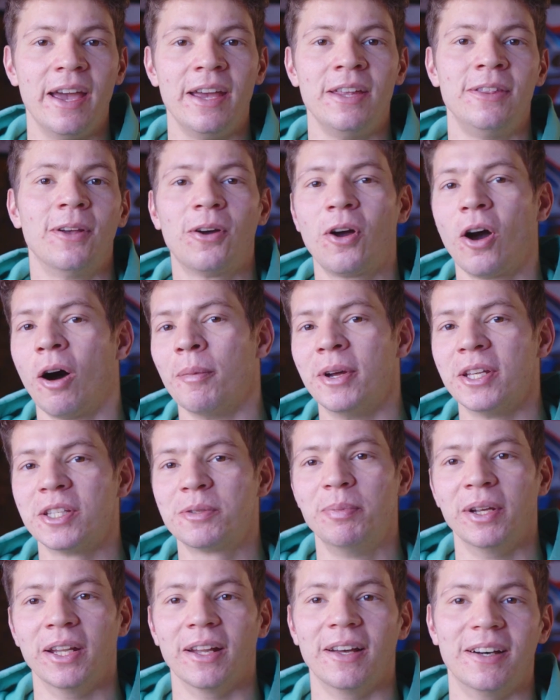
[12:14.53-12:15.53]
in the
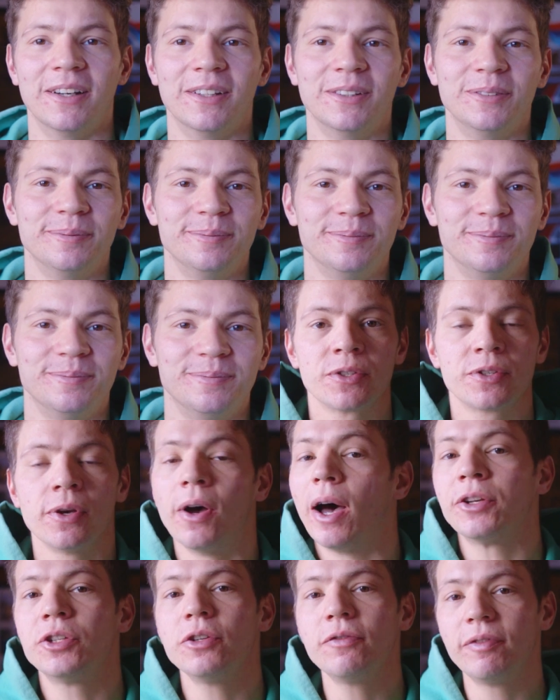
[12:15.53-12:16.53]
comments below.
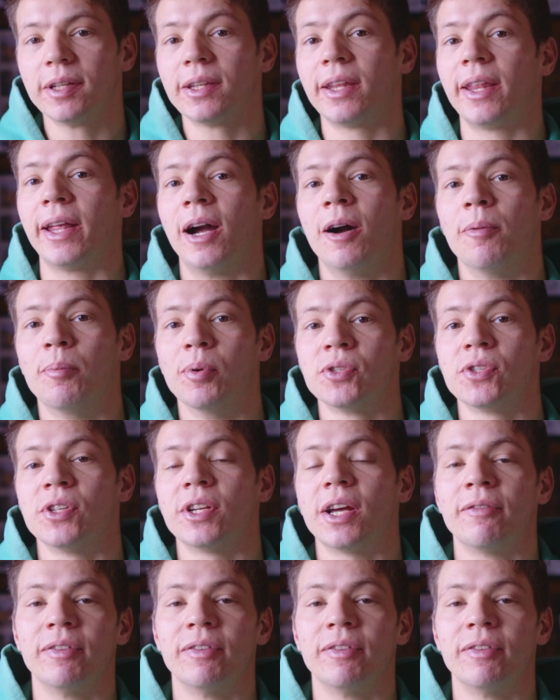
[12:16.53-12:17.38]
So I do think that they are a buzzard.